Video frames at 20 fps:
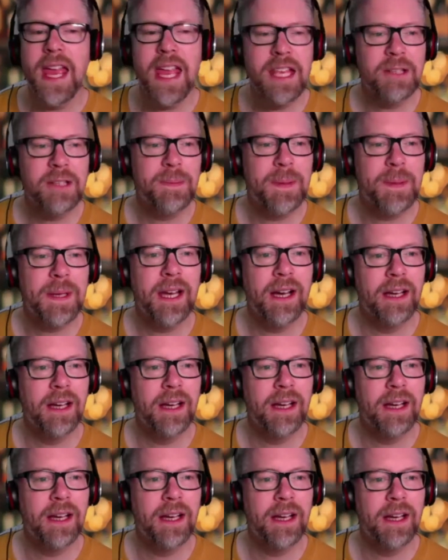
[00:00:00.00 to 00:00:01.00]
is
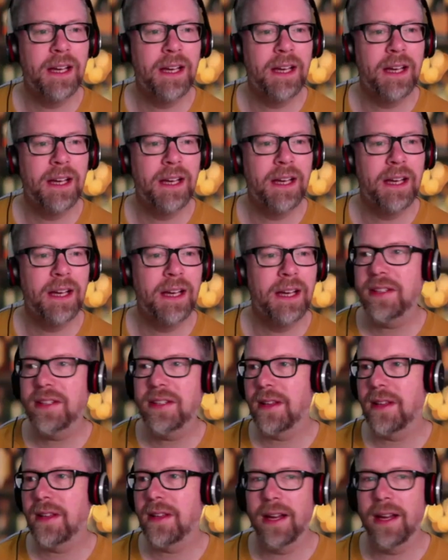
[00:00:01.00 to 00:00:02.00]
because, and this
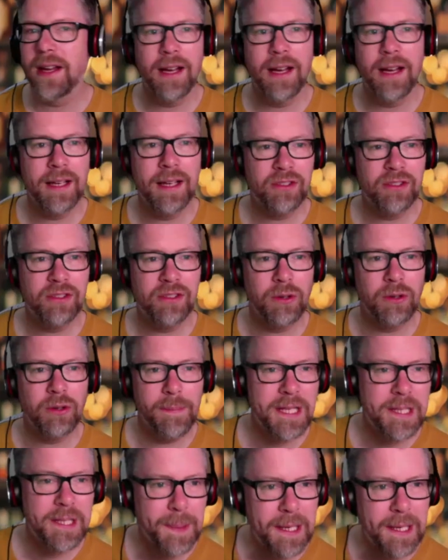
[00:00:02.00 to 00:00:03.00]
is a story from
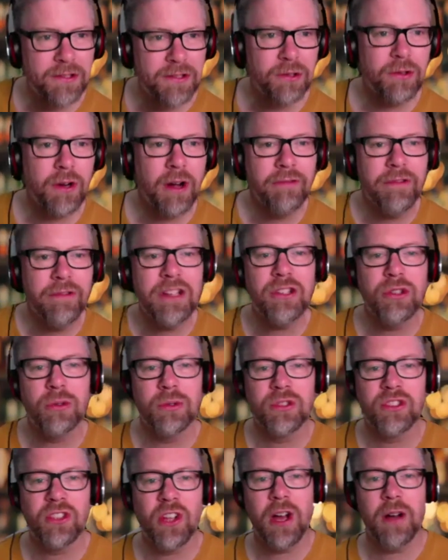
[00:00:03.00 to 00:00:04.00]
Petapixel,
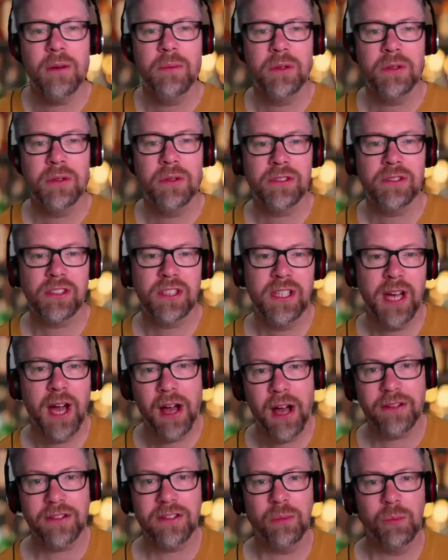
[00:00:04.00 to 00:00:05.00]
original Star Wars
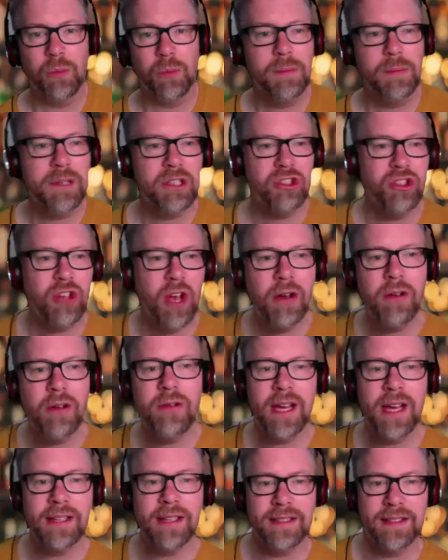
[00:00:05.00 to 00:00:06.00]
cut will be
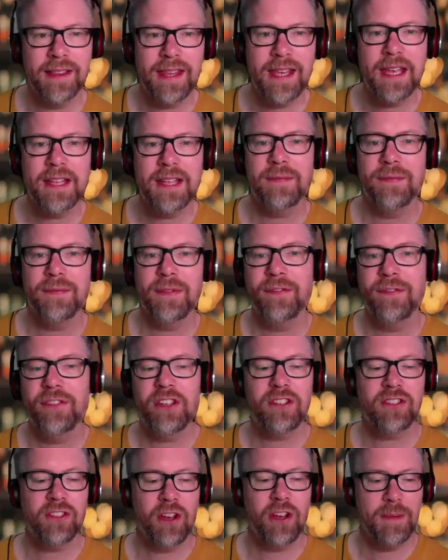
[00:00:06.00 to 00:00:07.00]
shown at a theatre for the
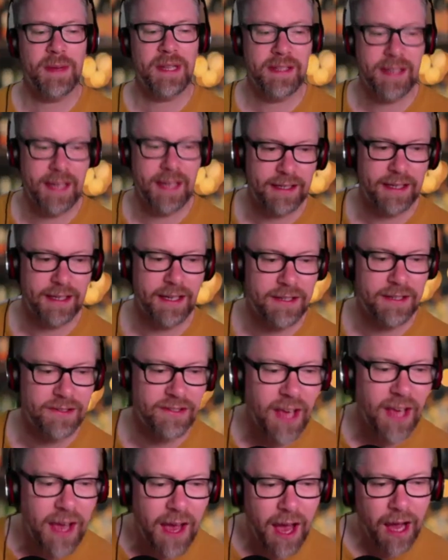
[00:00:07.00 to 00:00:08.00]
first time in
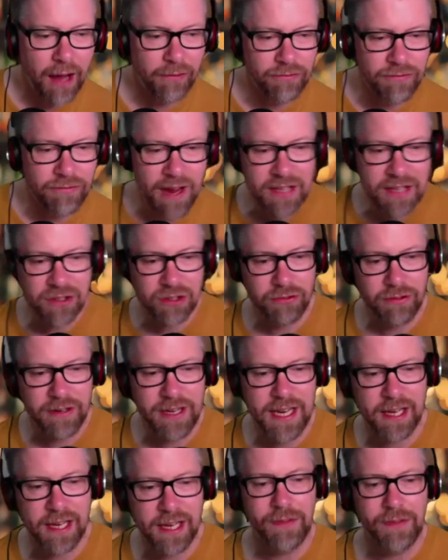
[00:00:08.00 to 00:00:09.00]
decades. A rare
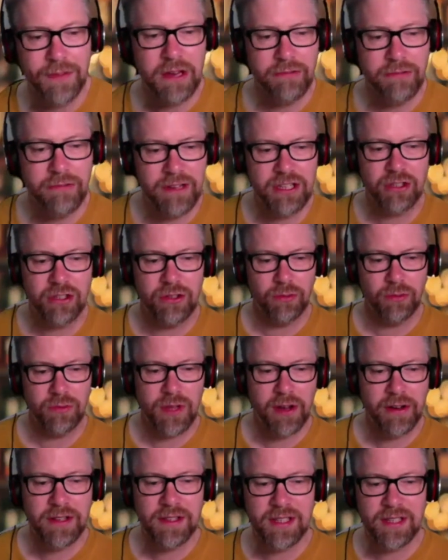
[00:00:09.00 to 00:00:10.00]
screening of the original
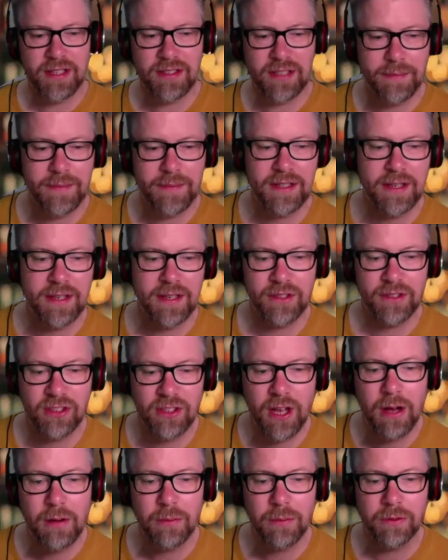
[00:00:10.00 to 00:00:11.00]
1977
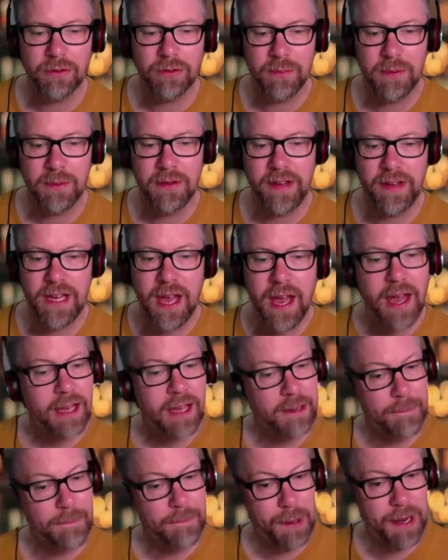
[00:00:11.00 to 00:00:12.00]
Star Wars movie,
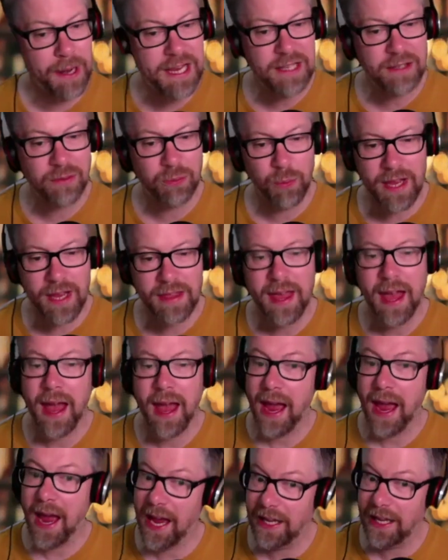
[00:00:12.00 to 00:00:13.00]
complete with
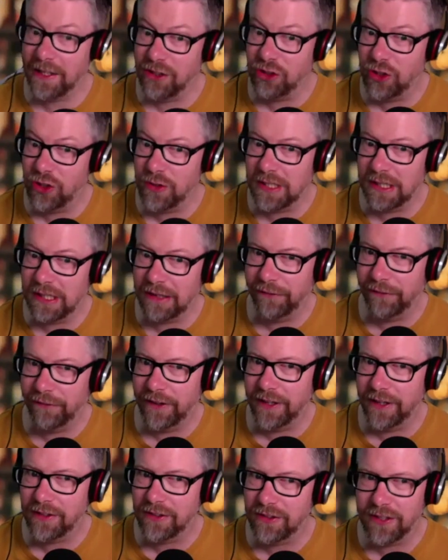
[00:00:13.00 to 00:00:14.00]
Han shooting
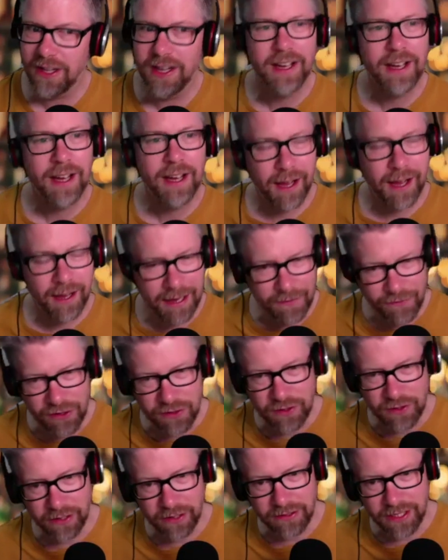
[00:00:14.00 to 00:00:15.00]
first, if
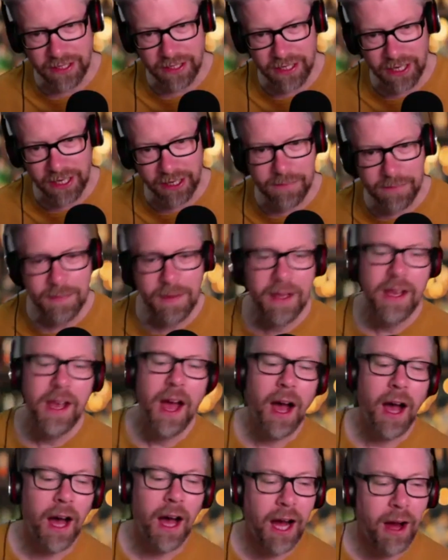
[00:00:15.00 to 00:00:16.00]
you know, you know,
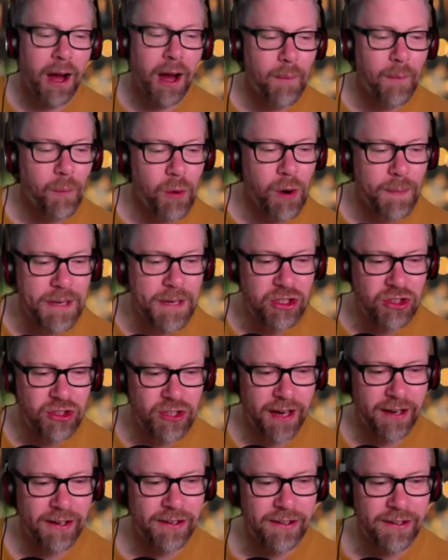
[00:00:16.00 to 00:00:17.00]
will be
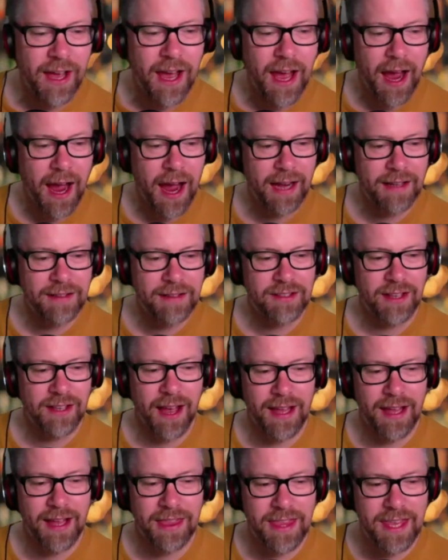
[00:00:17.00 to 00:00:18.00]
shown at
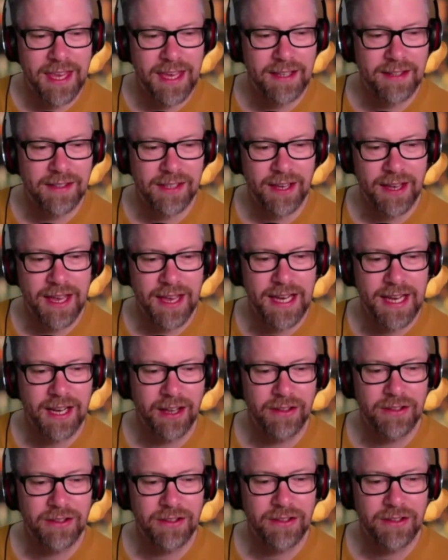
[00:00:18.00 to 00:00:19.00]
a theatre in
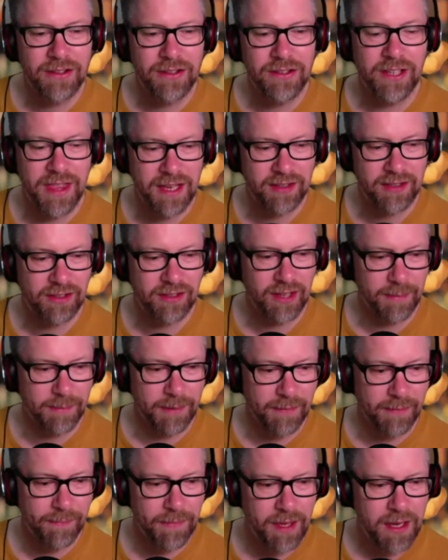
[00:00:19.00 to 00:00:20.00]
London this
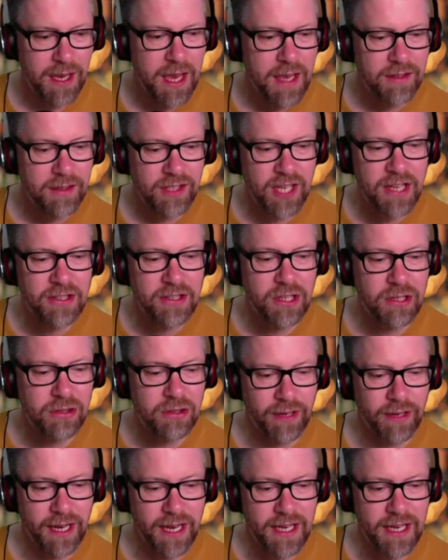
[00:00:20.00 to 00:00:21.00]
summer. Since its